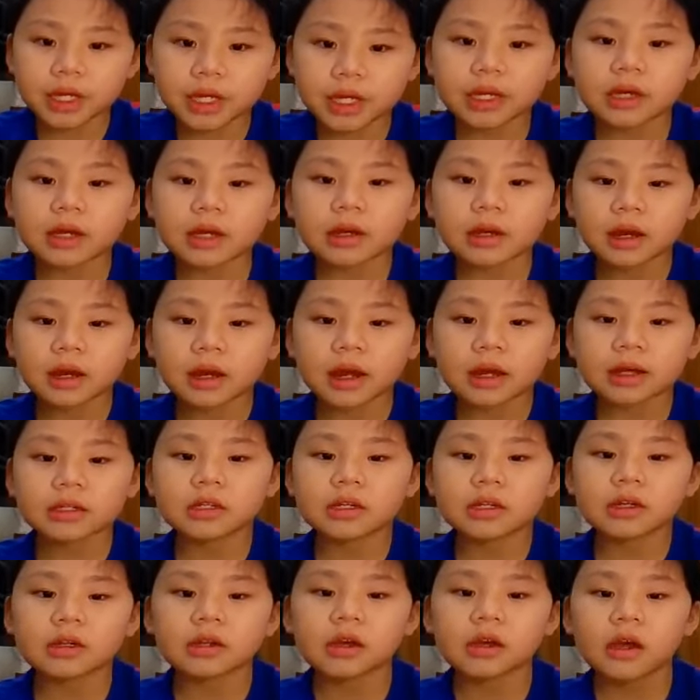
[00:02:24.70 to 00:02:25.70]
being
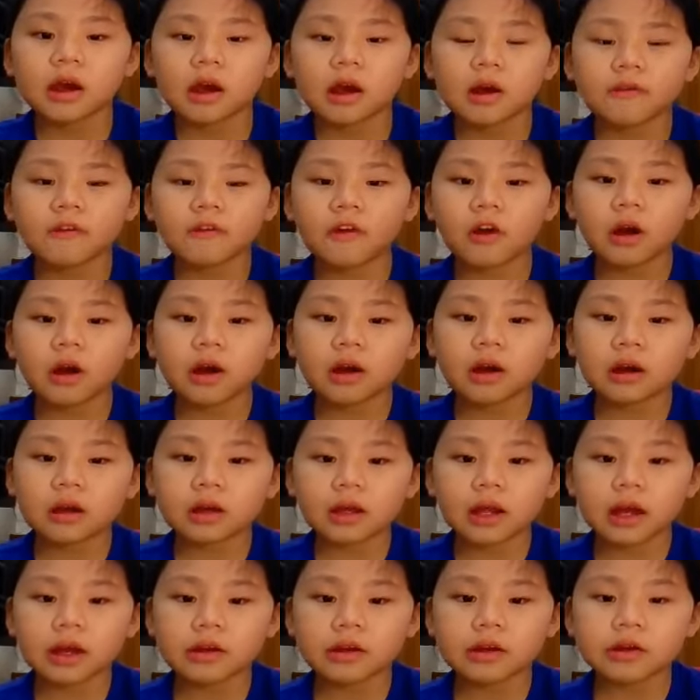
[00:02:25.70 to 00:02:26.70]
collected for a
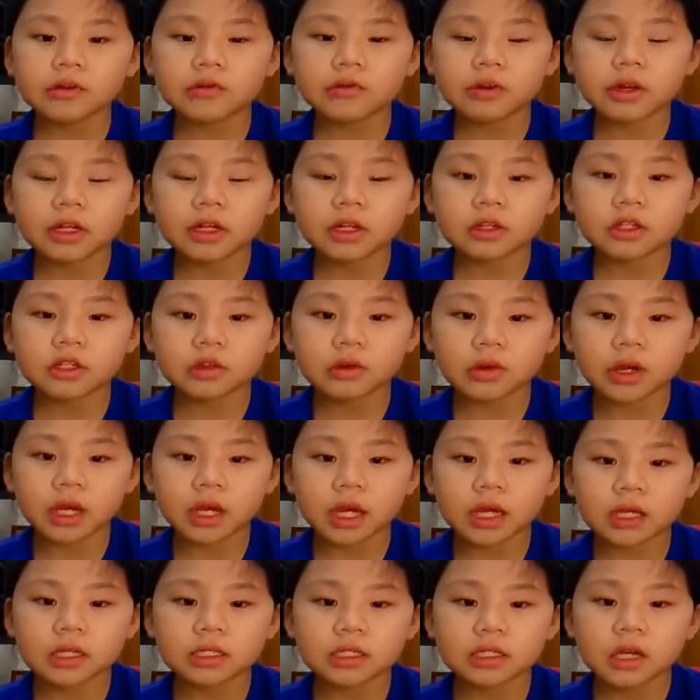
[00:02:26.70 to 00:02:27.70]
gallery
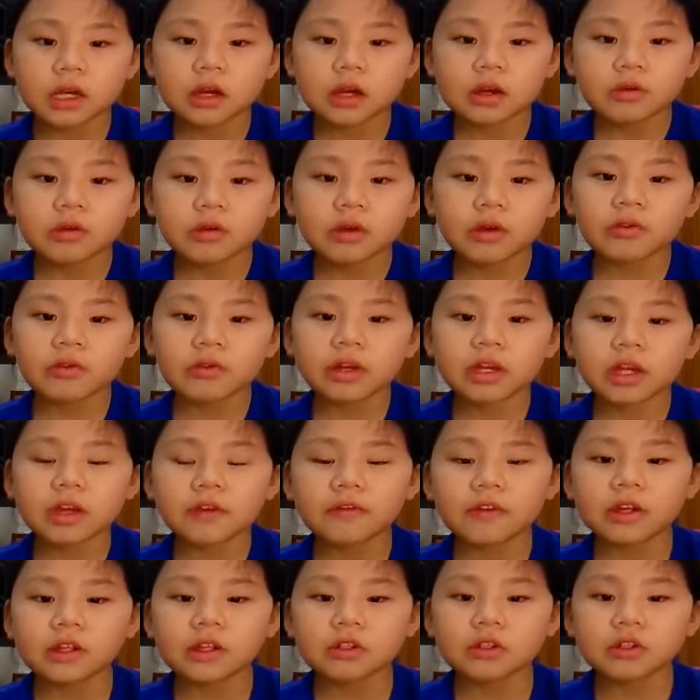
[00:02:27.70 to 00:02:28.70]
showcase, we were
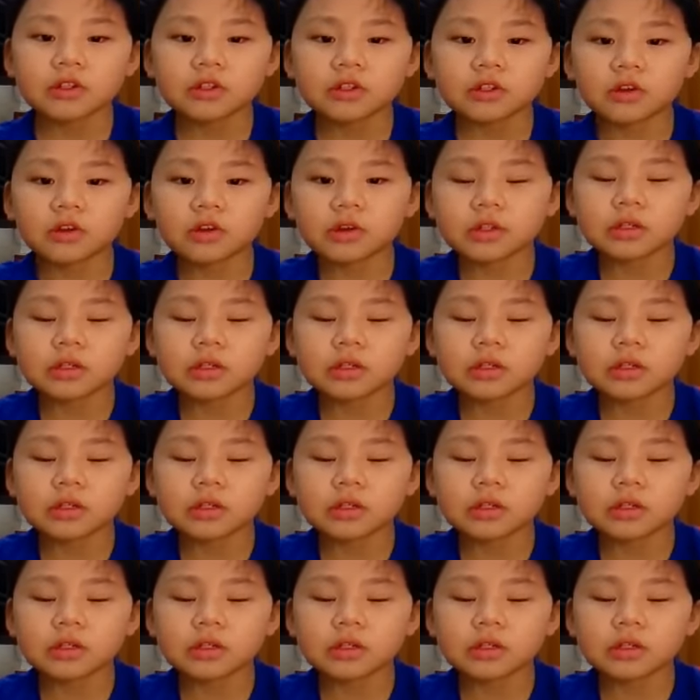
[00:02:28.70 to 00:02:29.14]
given